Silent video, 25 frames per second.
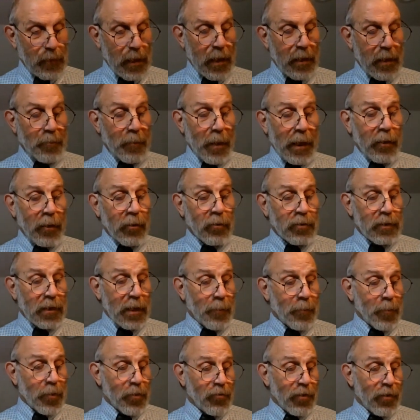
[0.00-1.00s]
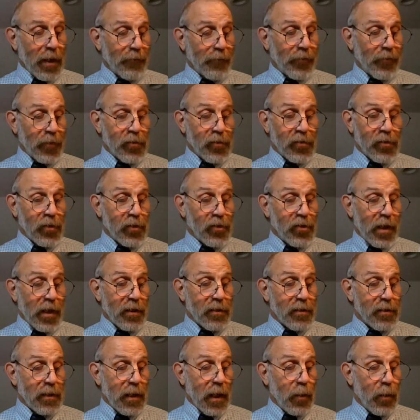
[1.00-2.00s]
And my own demographics
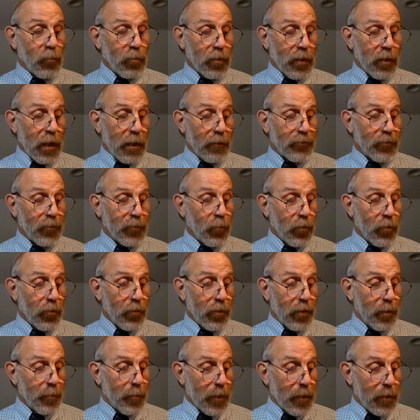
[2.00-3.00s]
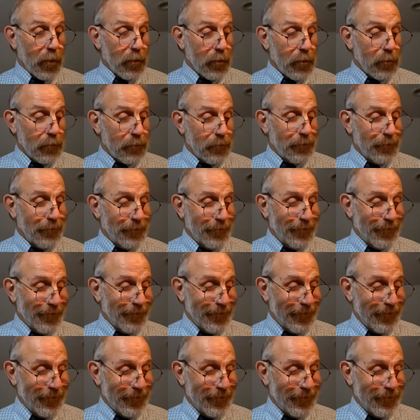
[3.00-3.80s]
suggests I won't have to worry about it.